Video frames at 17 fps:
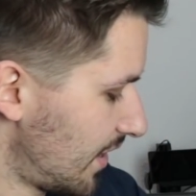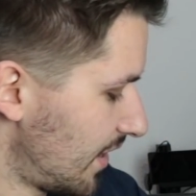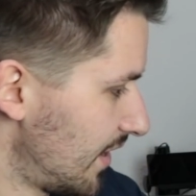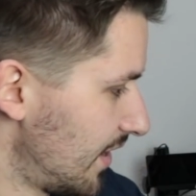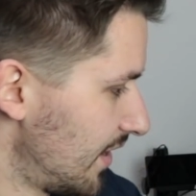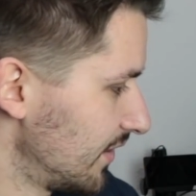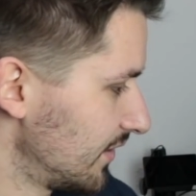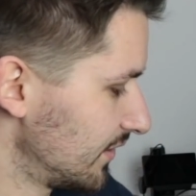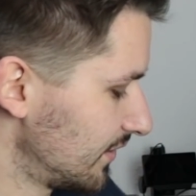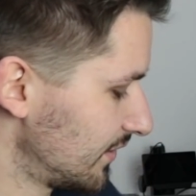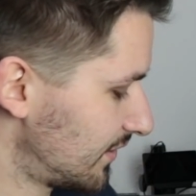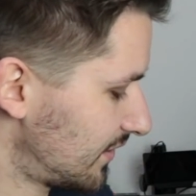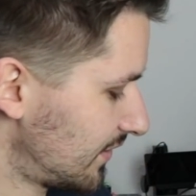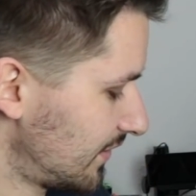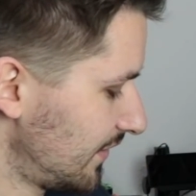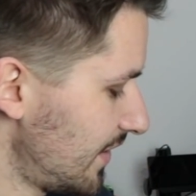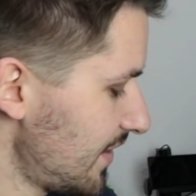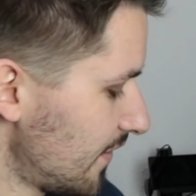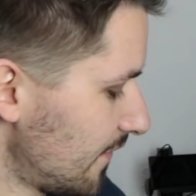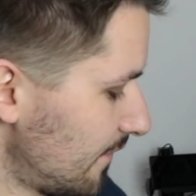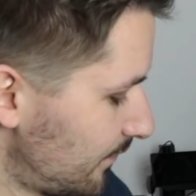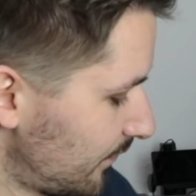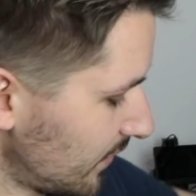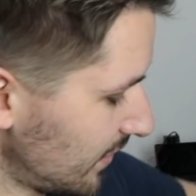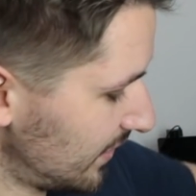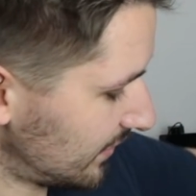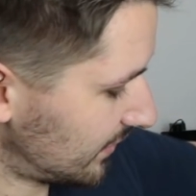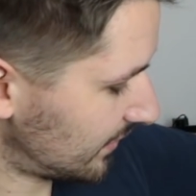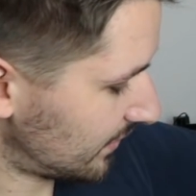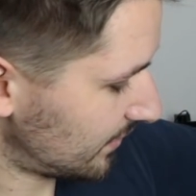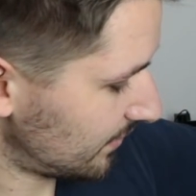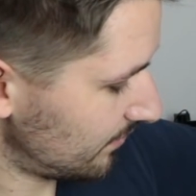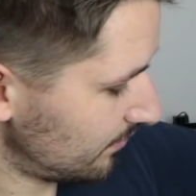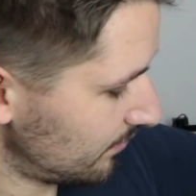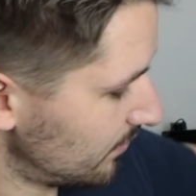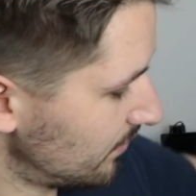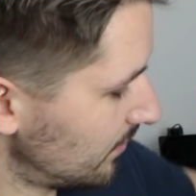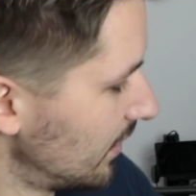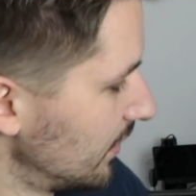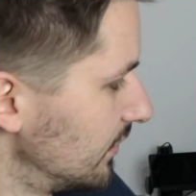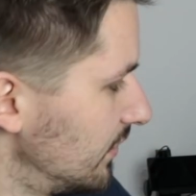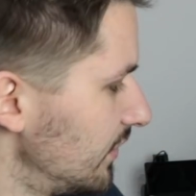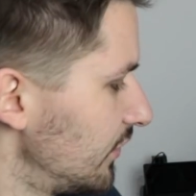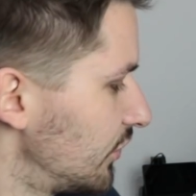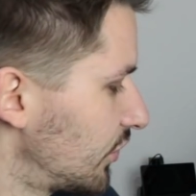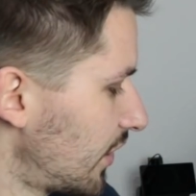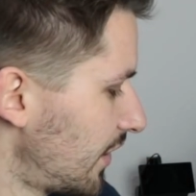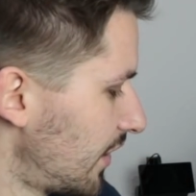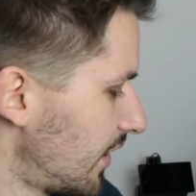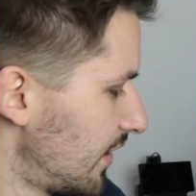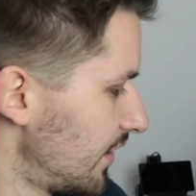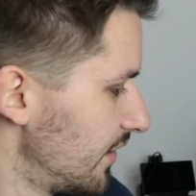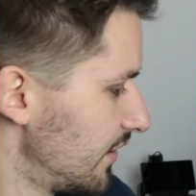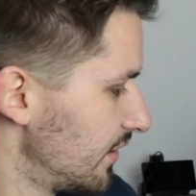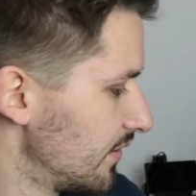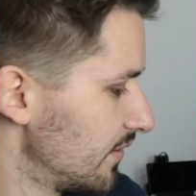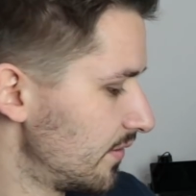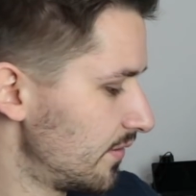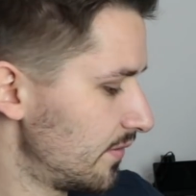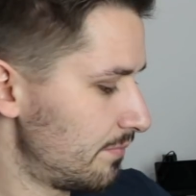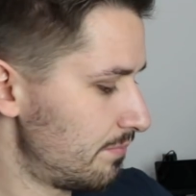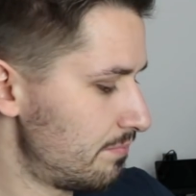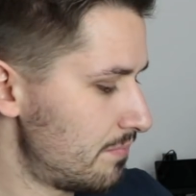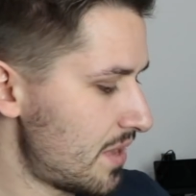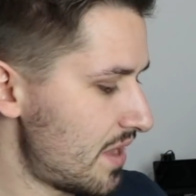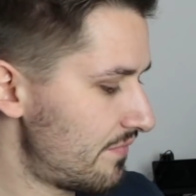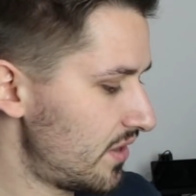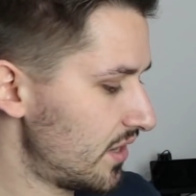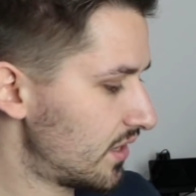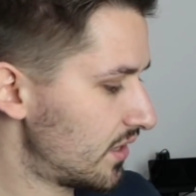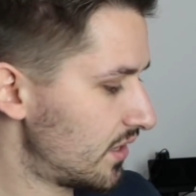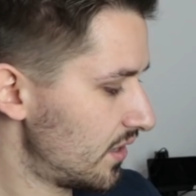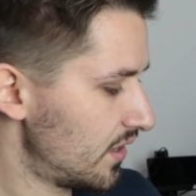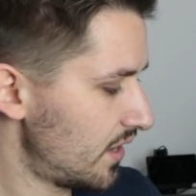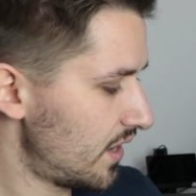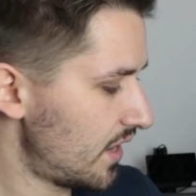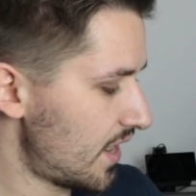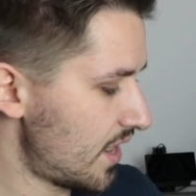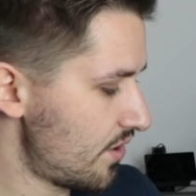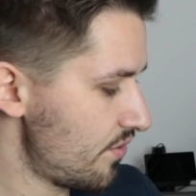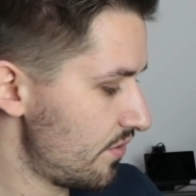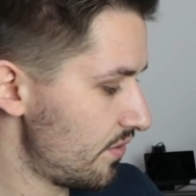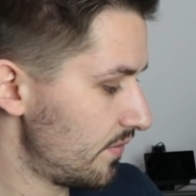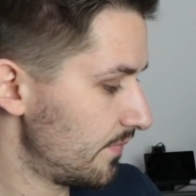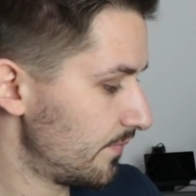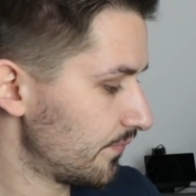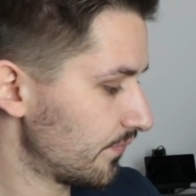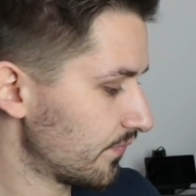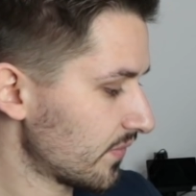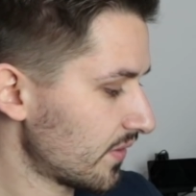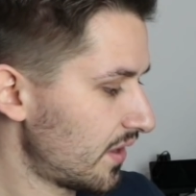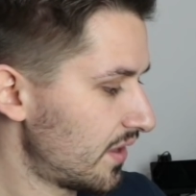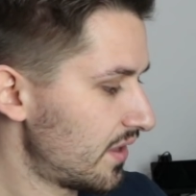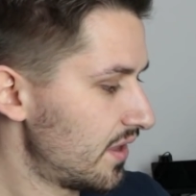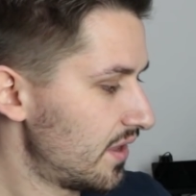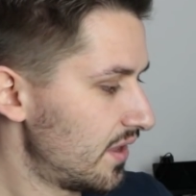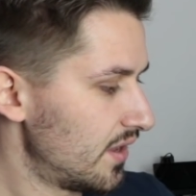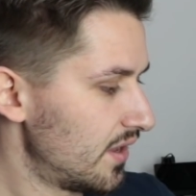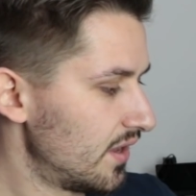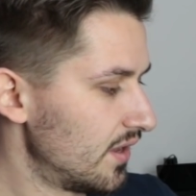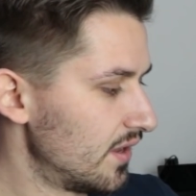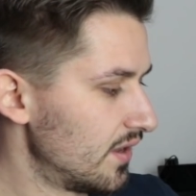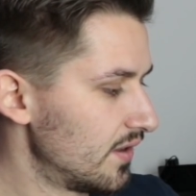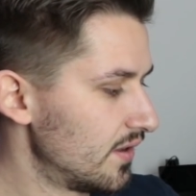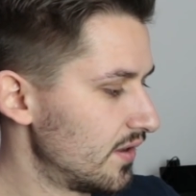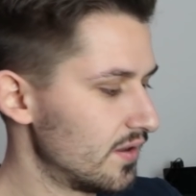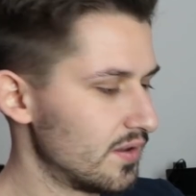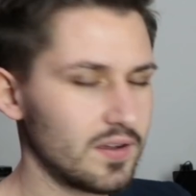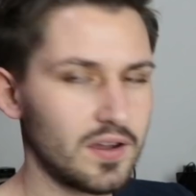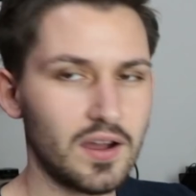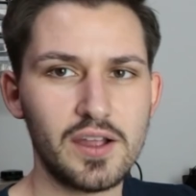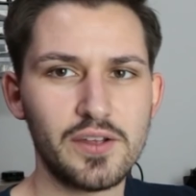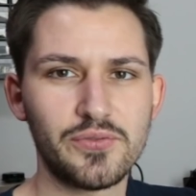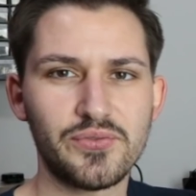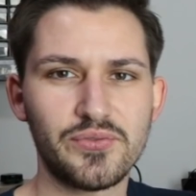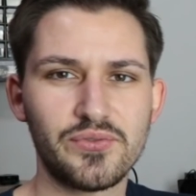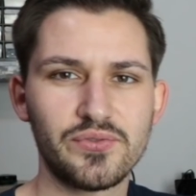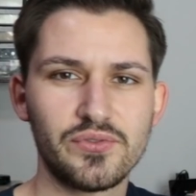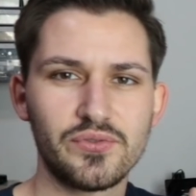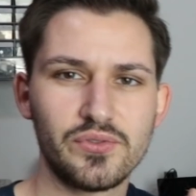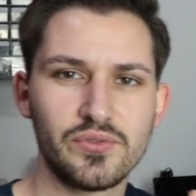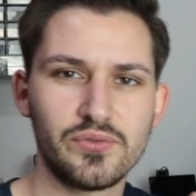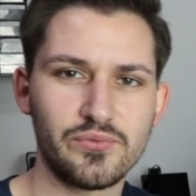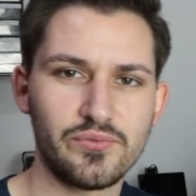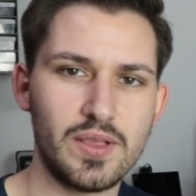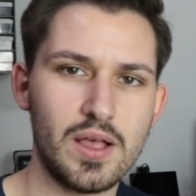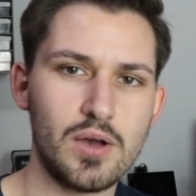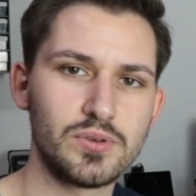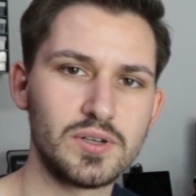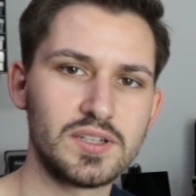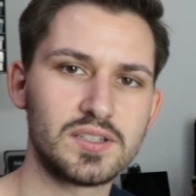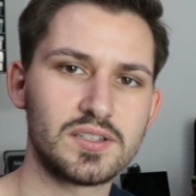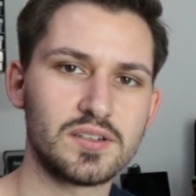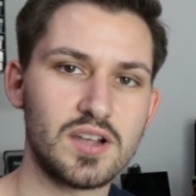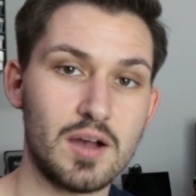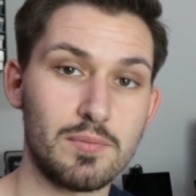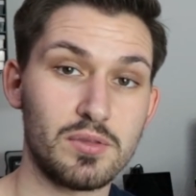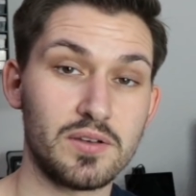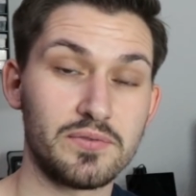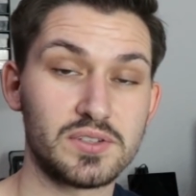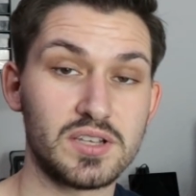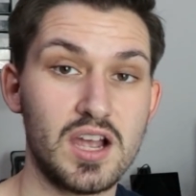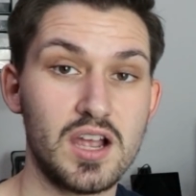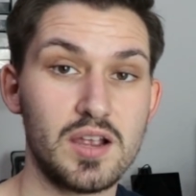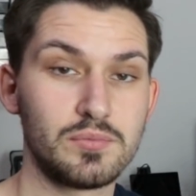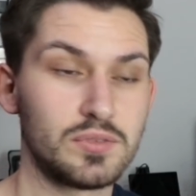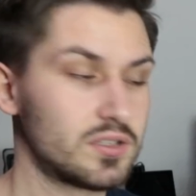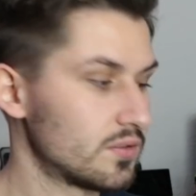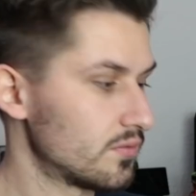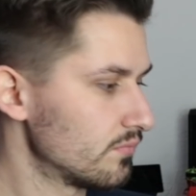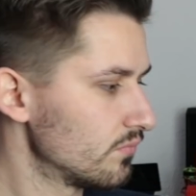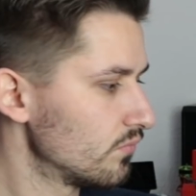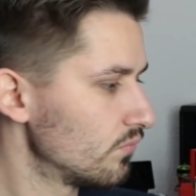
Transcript: And yeah, it's a DJI Mavic Air. I've flown it a couple of times.